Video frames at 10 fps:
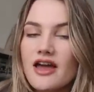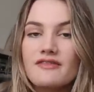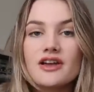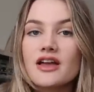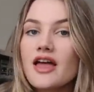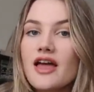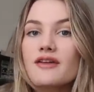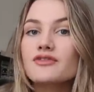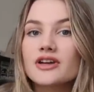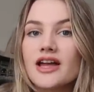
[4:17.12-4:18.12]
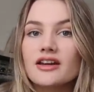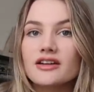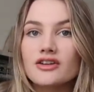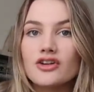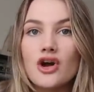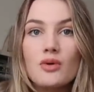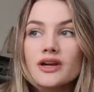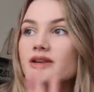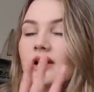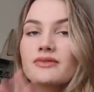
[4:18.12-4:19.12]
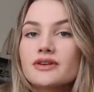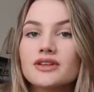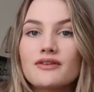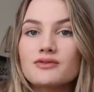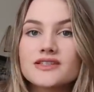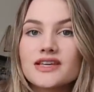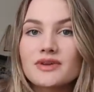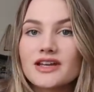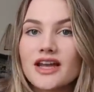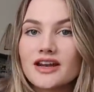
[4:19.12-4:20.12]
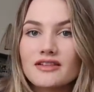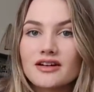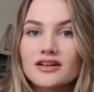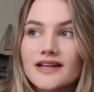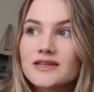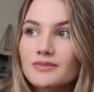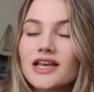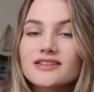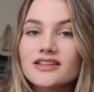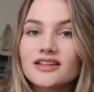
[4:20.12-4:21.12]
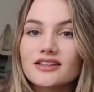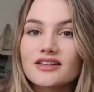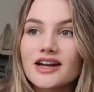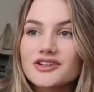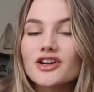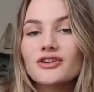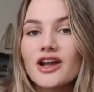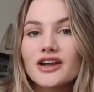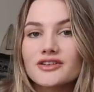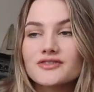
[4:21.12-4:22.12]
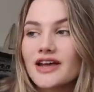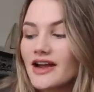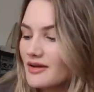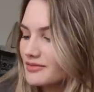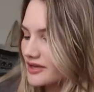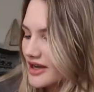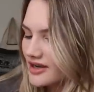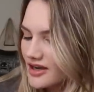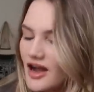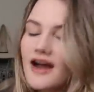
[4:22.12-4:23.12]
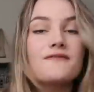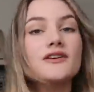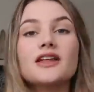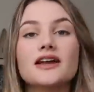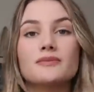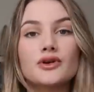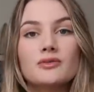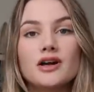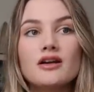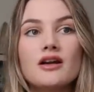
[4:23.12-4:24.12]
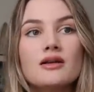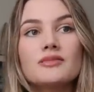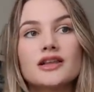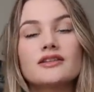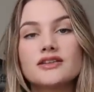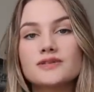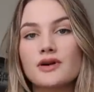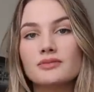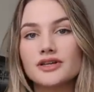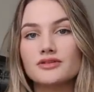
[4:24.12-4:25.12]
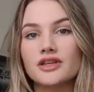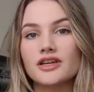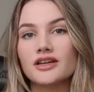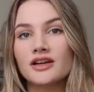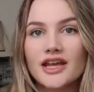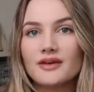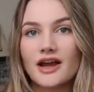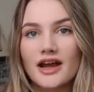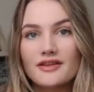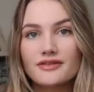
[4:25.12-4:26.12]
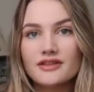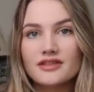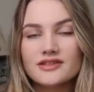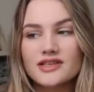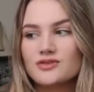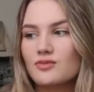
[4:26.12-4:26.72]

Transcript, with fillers: Ever, ever again no one in my real life would see me again either. It's a blessing that I don't know how to use that app. Like, I feel like a boomer, but I think it's probably a good thing. Anyway, I think this is